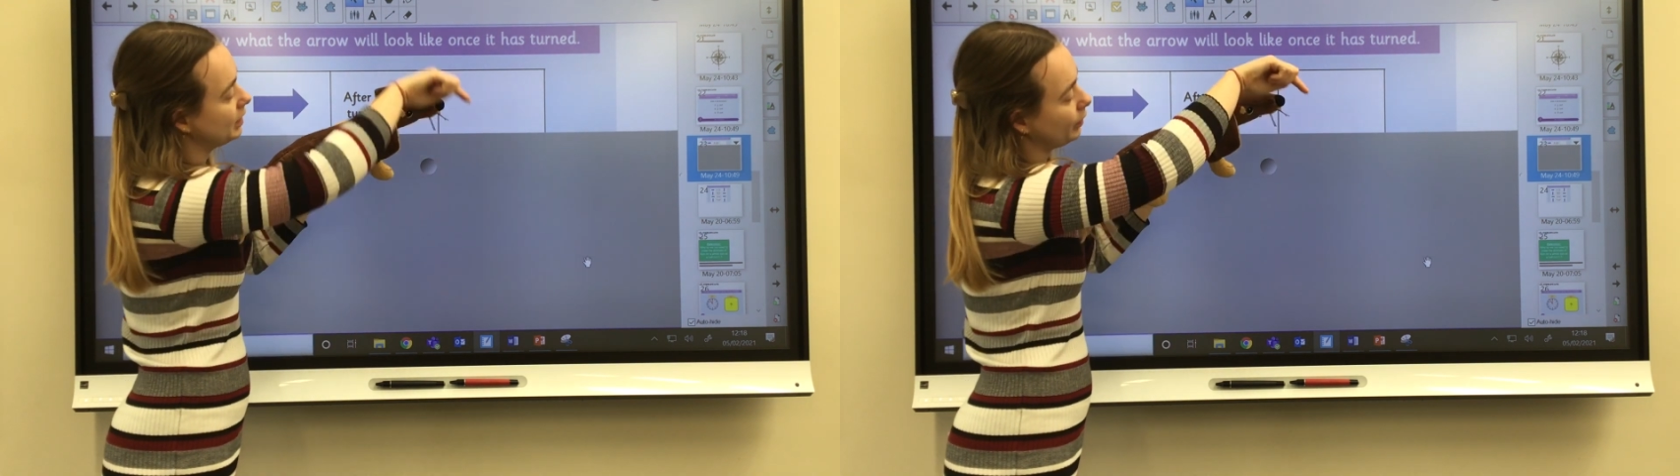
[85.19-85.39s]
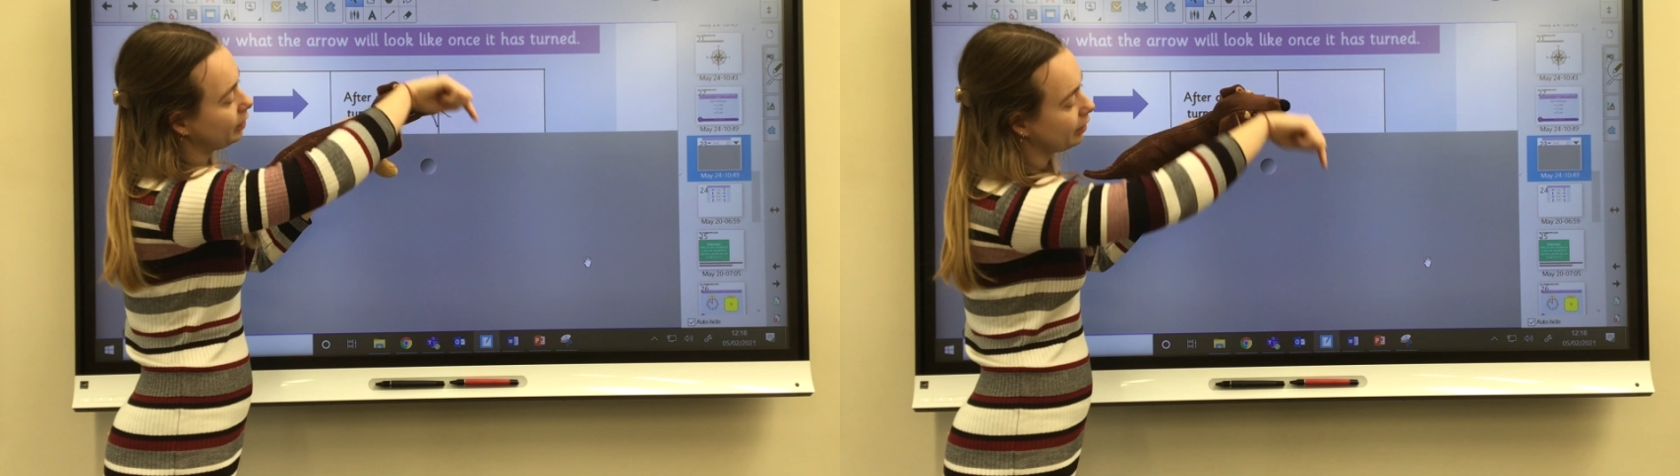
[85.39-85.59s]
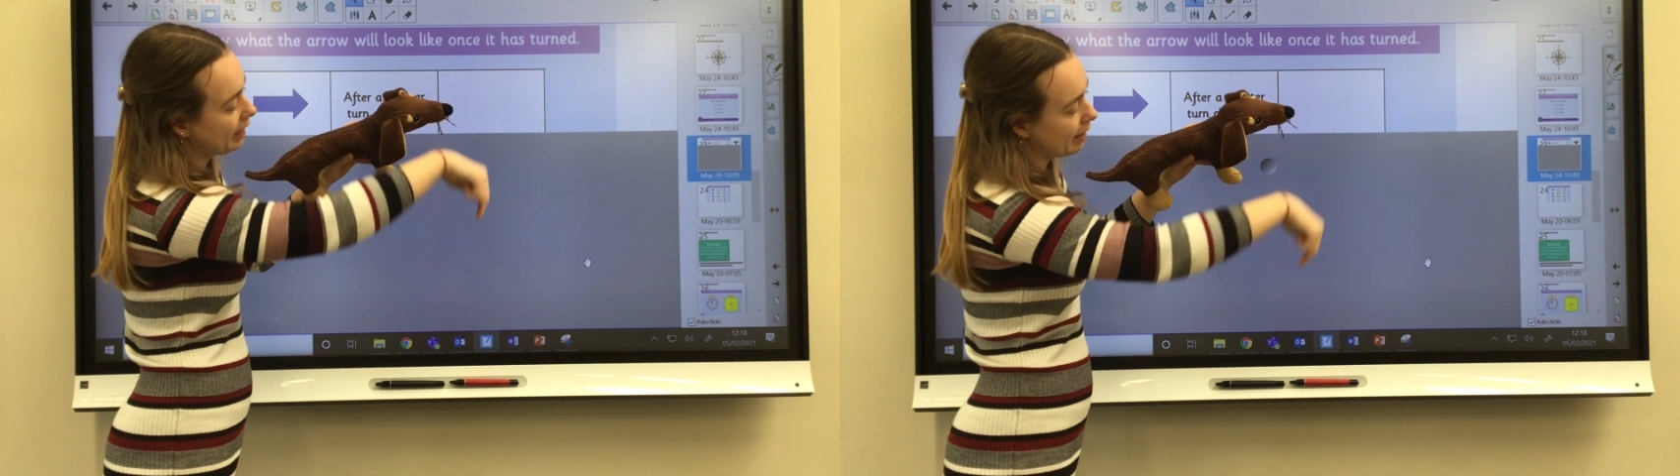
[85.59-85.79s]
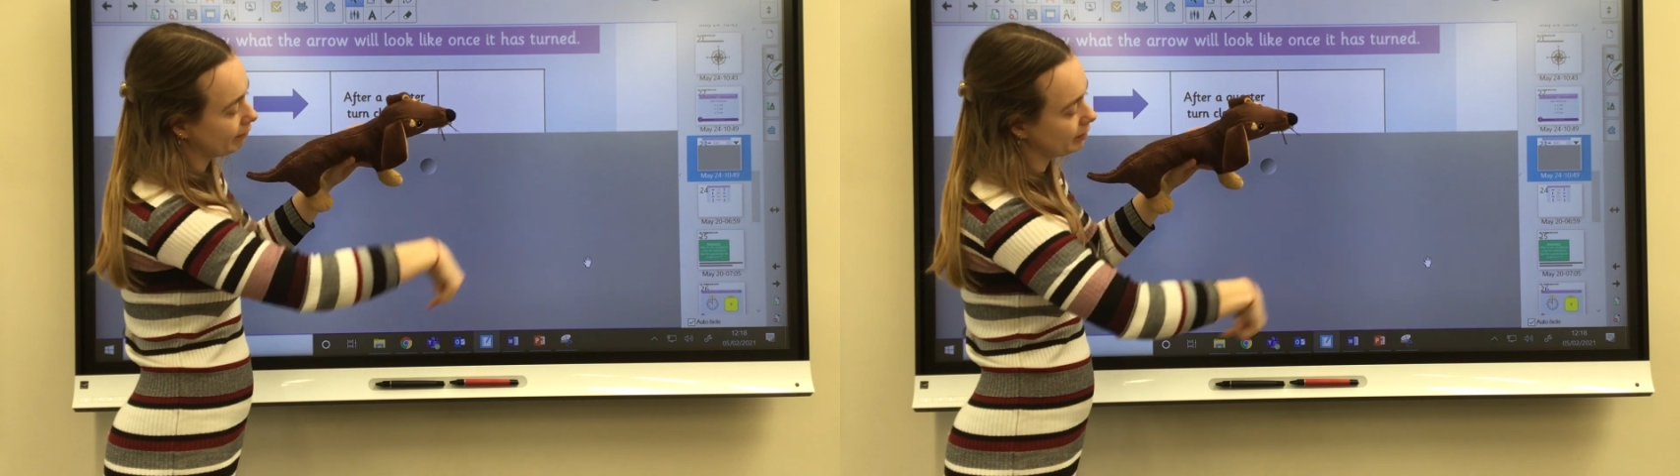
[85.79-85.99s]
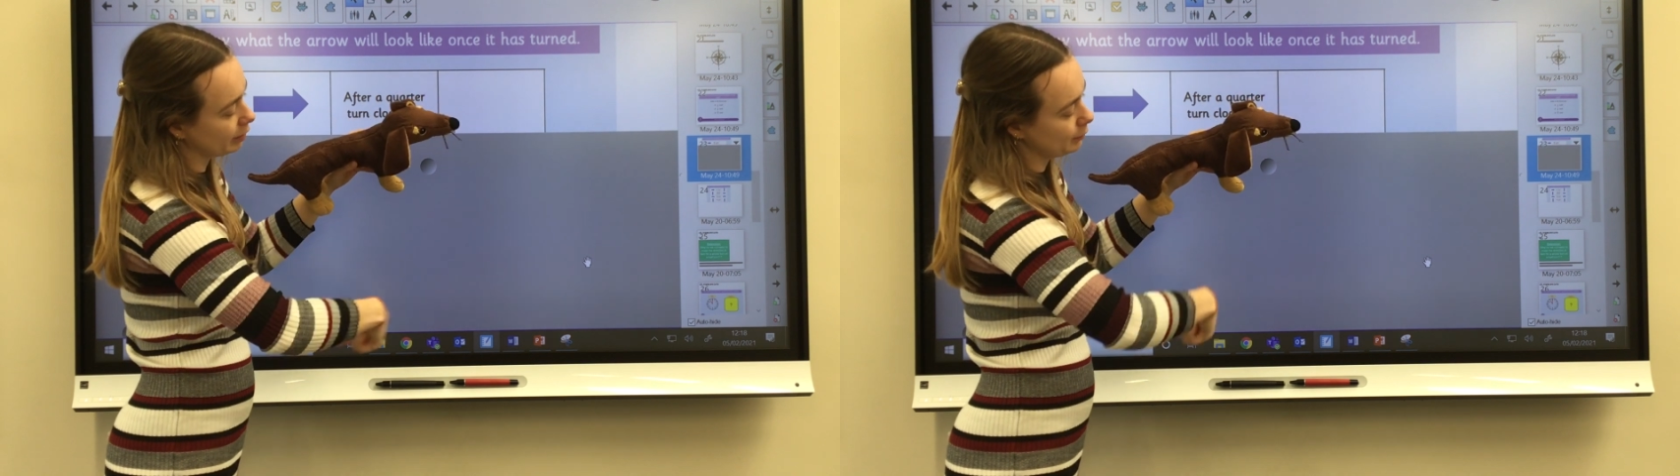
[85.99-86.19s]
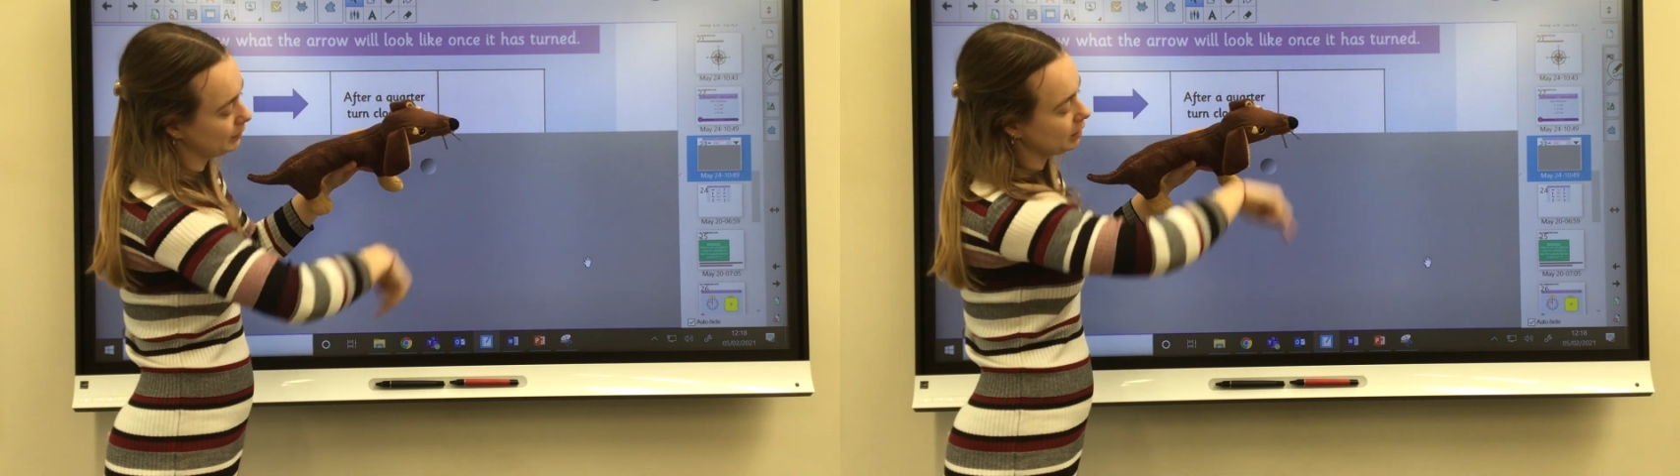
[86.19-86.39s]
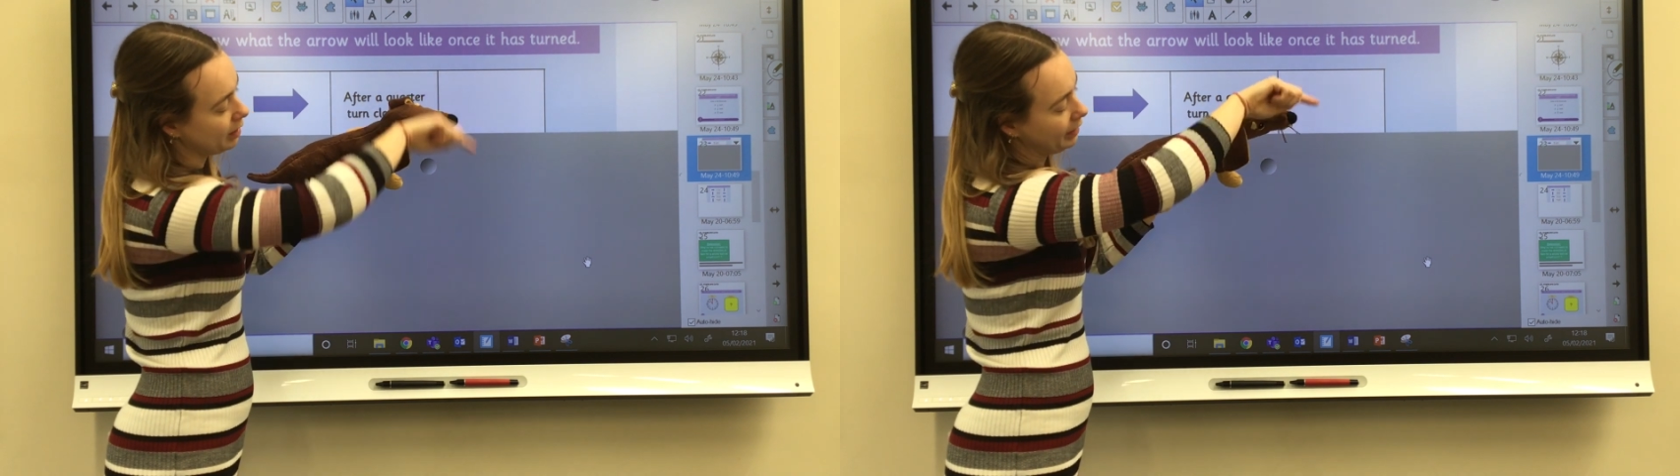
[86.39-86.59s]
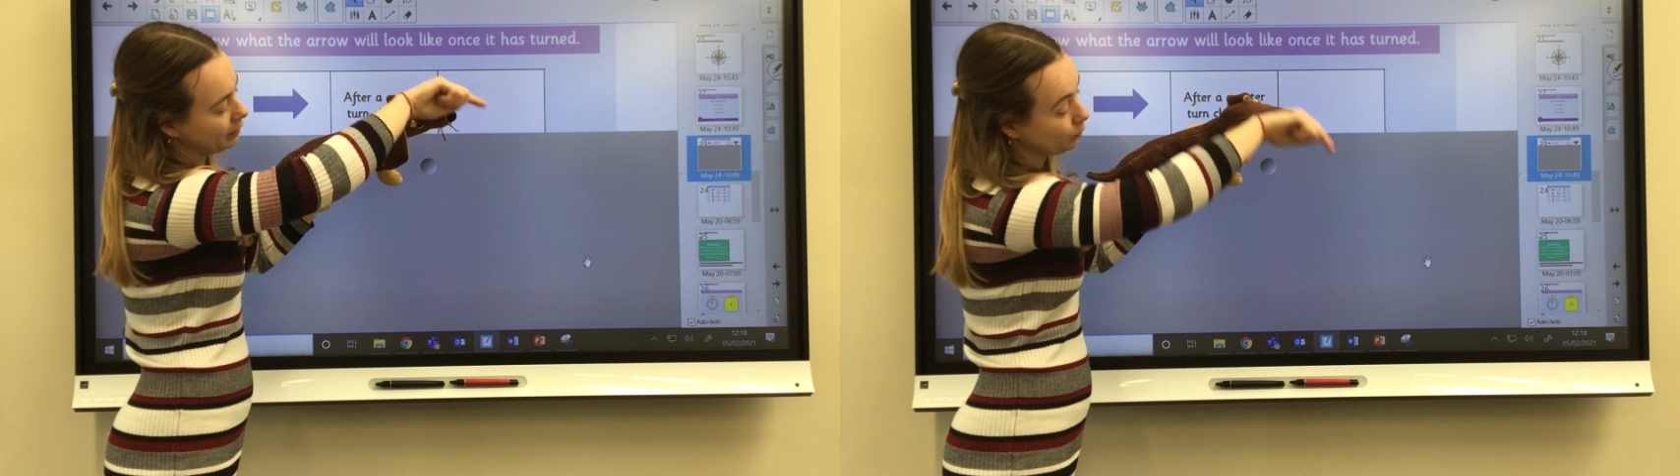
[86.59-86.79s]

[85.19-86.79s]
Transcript: so I know the arrow is going to be turning